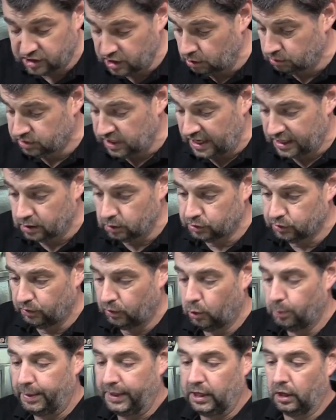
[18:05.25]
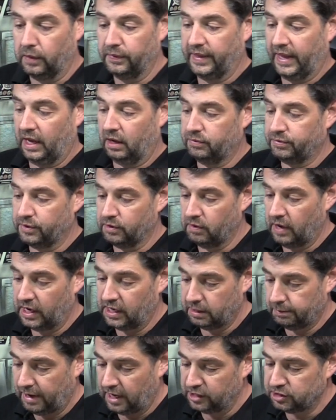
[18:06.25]
so decals have all been on now for
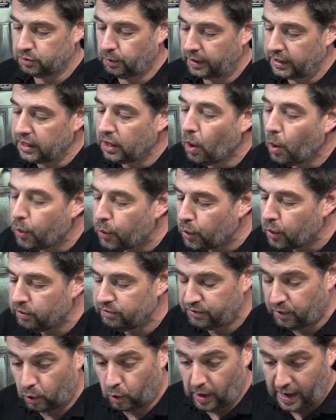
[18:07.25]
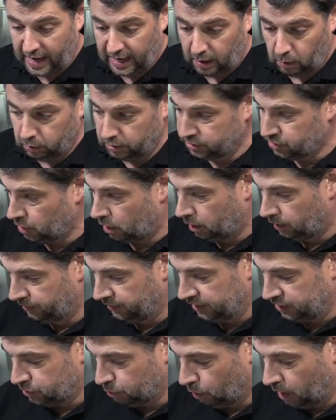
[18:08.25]
around about 20, four hours
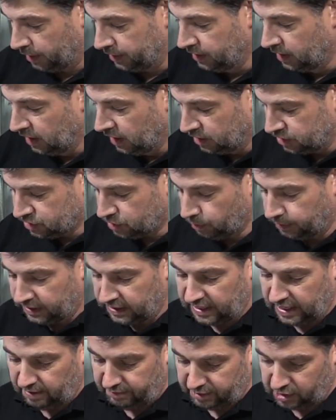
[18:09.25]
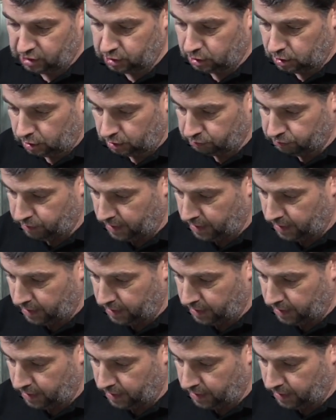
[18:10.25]
on this one so we can have a good look